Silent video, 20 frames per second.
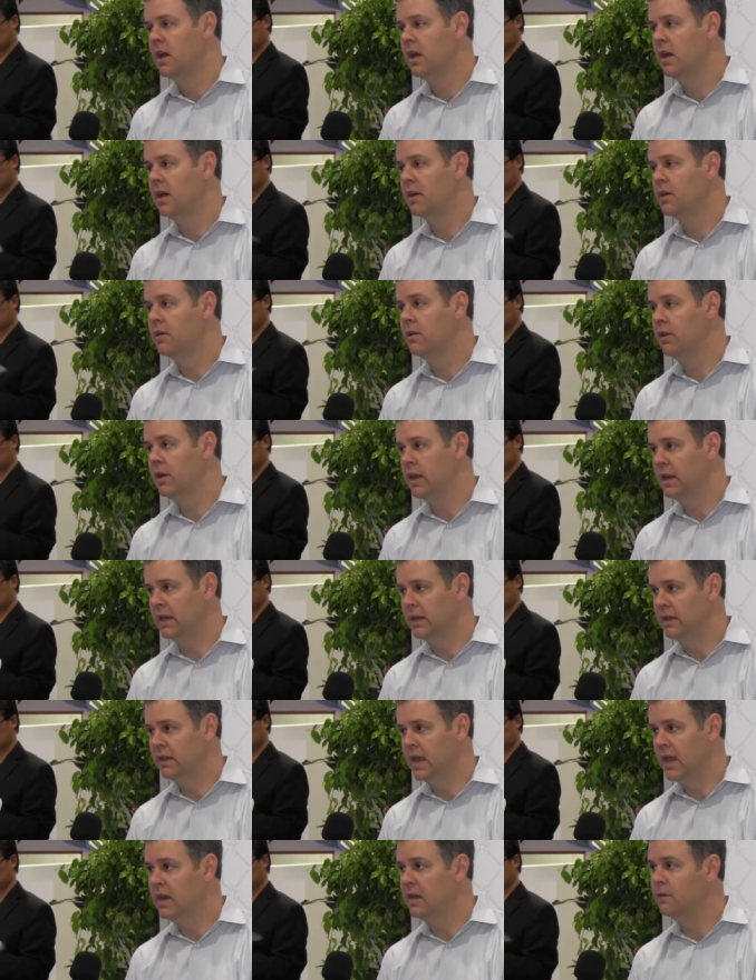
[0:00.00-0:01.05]
uh,
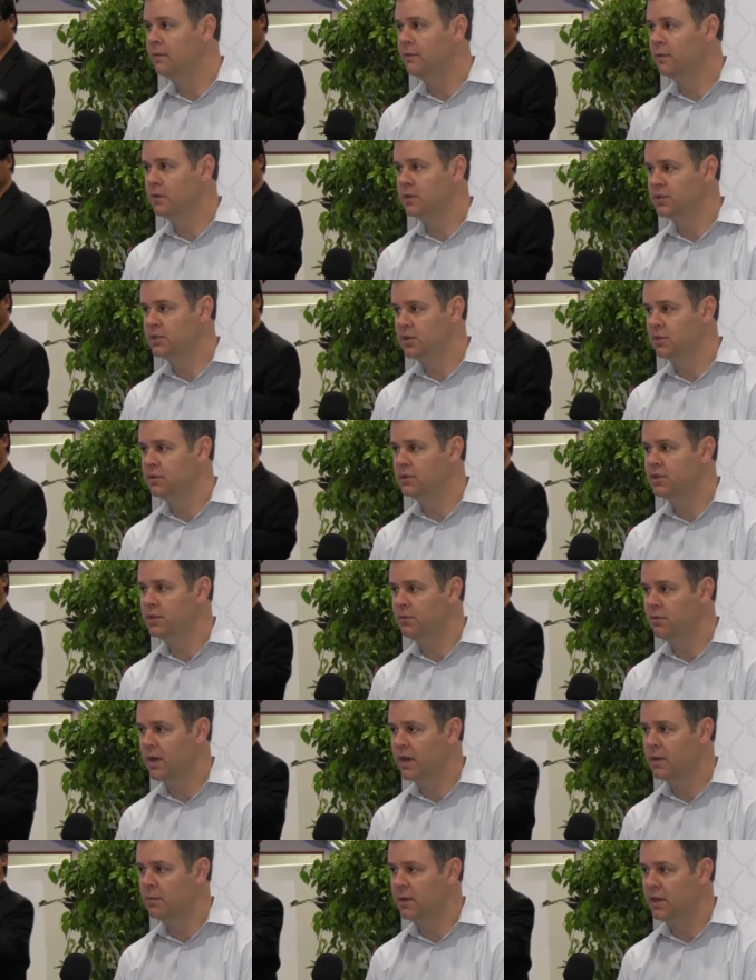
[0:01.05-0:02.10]
creating data for search
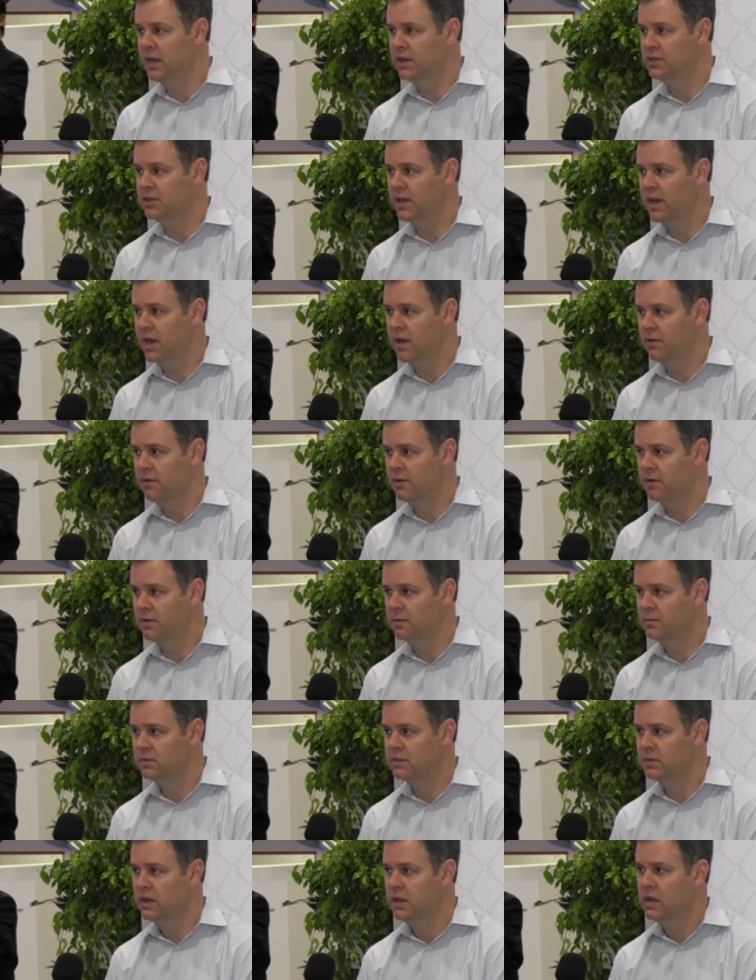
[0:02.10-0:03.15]
and recommendation
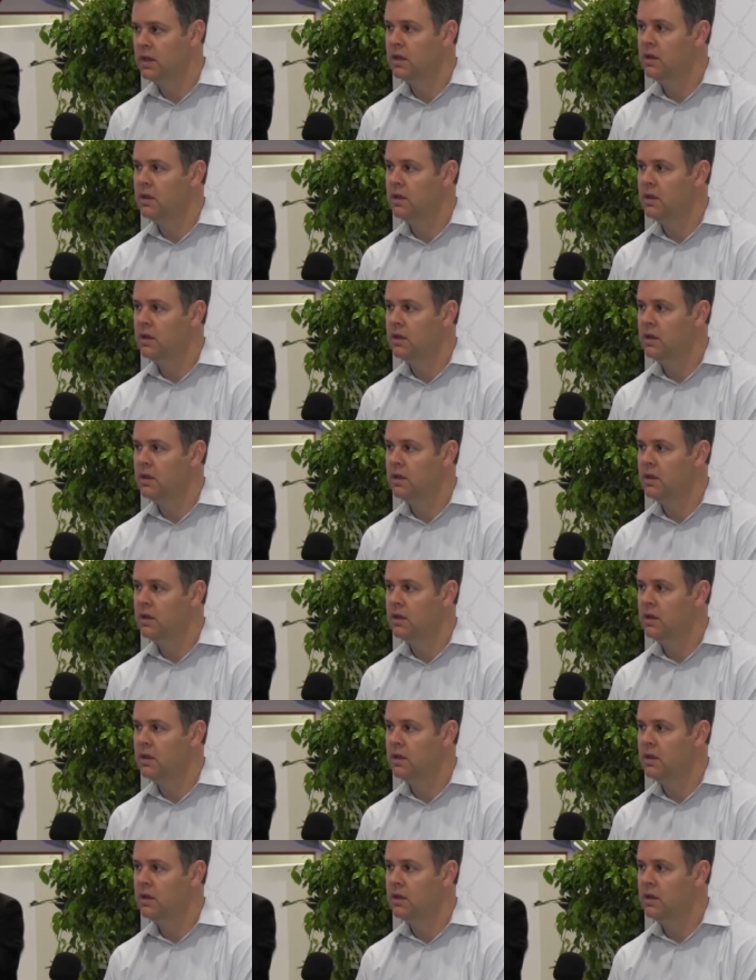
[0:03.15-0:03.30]
algorithms